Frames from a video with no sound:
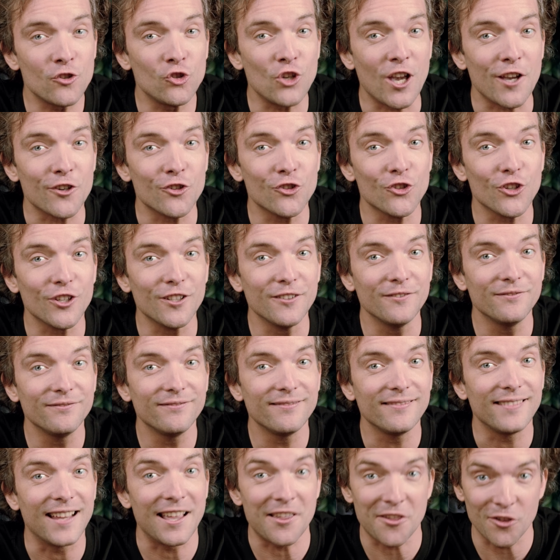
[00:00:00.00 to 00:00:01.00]
suggestion
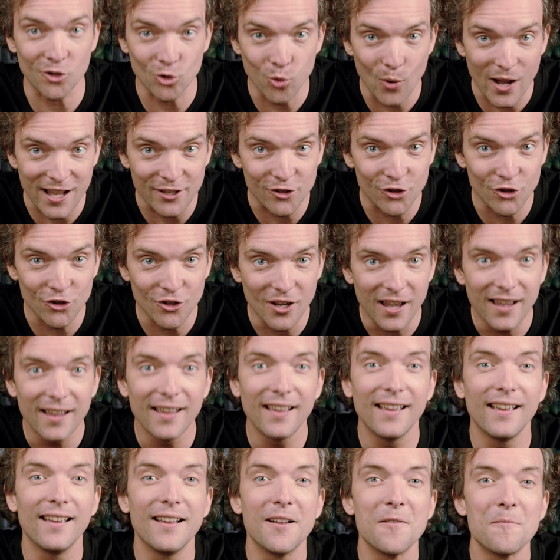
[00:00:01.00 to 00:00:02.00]
is Twitch.
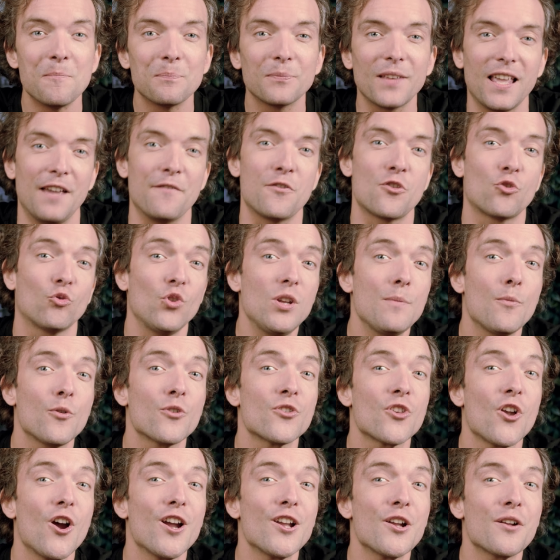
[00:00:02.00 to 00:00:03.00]
If
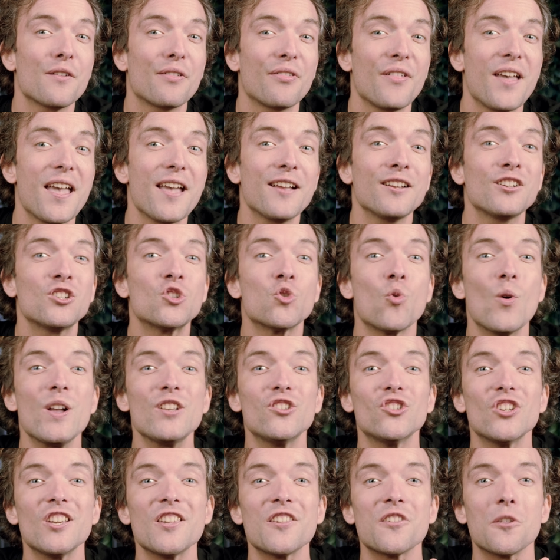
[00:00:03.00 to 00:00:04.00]
streamers are your thing,
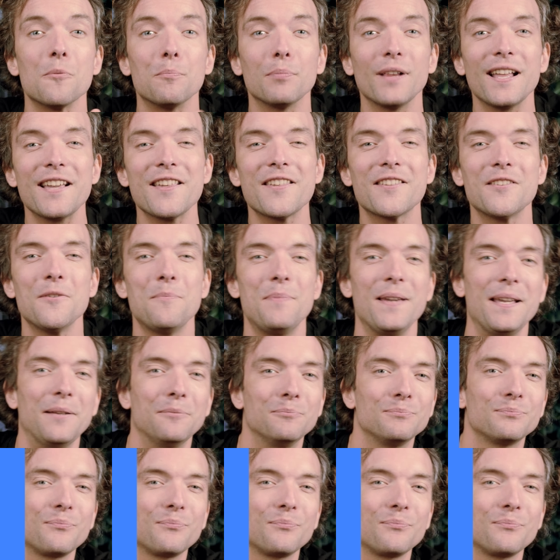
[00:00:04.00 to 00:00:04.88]
Twitch is the place to be.